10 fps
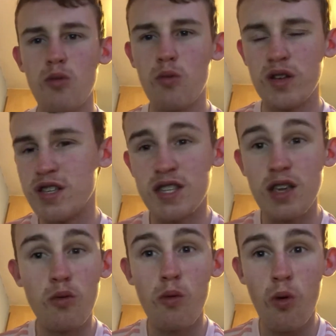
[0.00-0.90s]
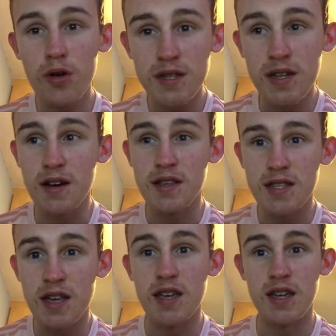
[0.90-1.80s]
which is the worst thing to
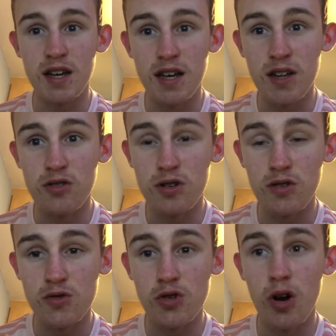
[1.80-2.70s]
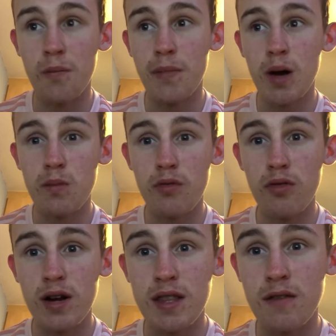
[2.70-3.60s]
say in a nil nil draw. A
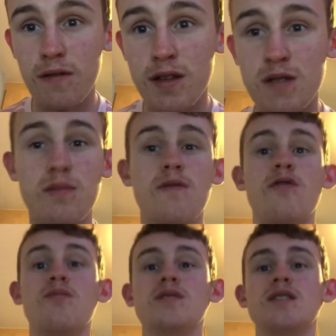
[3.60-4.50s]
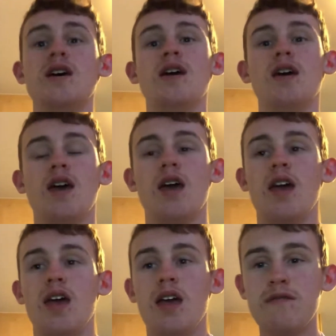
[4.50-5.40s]
brilliant defensive performance.
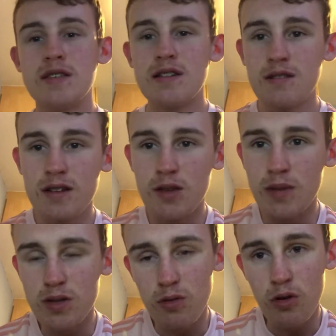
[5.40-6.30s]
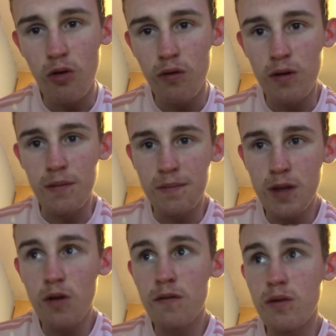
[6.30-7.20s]
If it's nil nil, you may as well go for it.
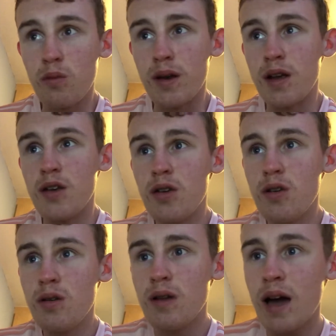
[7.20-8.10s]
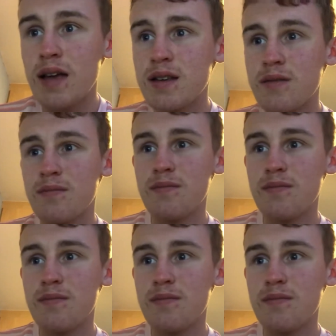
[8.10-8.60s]
Go for the win. And and